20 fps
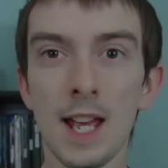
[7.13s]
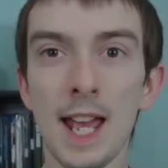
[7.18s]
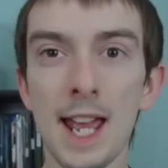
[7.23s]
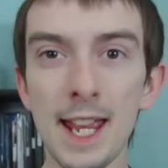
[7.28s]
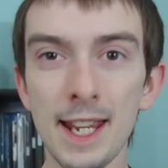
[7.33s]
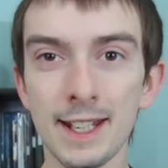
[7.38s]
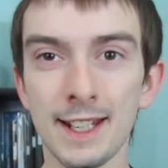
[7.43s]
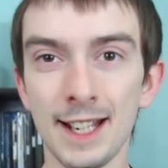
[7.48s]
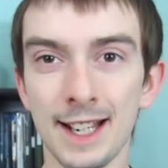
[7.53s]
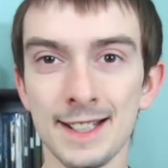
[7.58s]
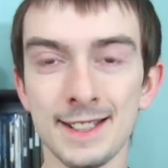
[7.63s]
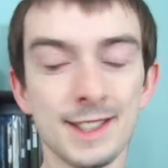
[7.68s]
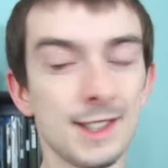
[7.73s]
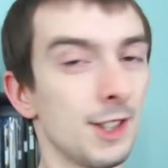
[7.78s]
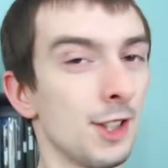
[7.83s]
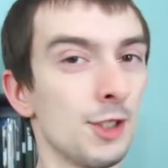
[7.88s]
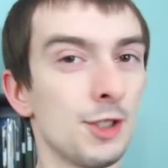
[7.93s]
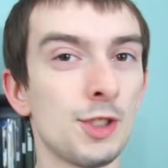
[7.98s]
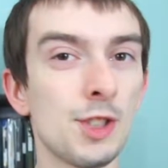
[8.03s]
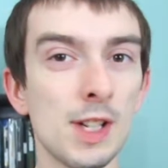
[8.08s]
Hey
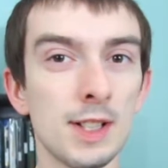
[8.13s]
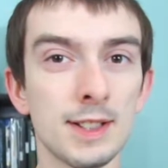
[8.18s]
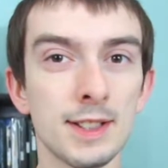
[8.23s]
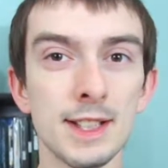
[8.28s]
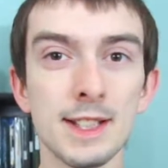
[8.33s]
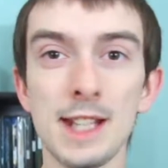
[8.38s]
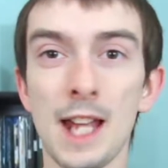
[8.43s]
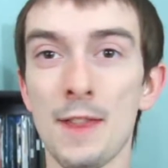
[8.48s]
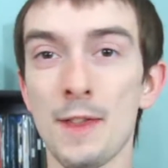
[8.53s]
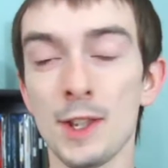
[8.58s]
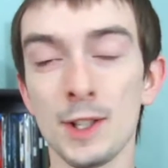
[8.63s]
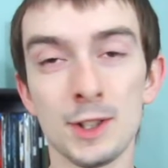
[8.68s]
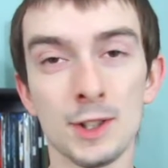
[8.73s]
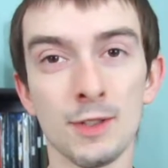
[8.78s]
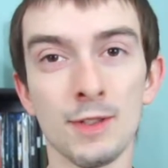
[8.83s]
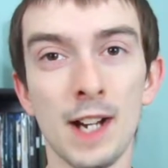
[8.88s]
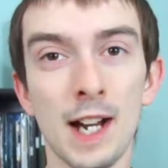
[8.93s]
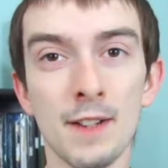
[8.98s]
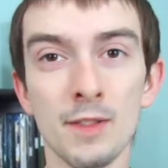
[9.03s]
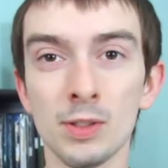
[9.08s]
guys, this is Justin at the
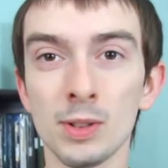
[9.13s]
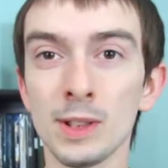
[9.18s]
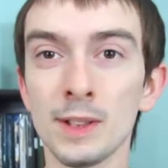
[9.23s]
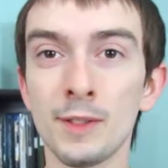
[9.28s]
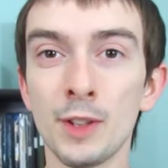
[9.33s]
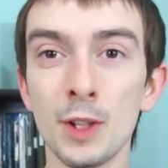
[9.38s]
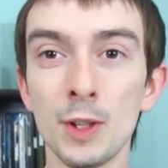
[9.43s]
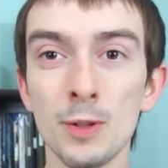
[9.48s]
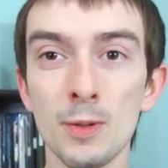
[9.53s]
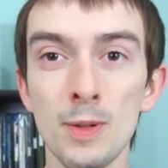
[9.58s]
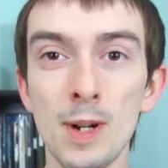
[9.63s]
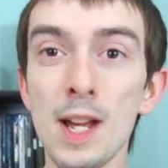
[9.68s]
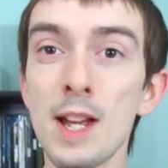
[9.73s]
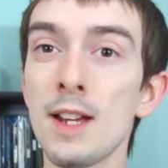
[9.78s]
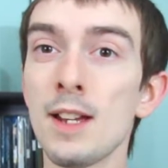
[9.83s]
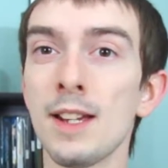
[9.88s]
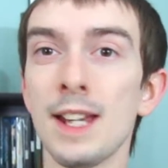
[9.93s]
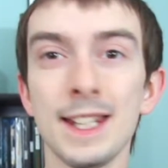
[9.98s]
Survivor Review,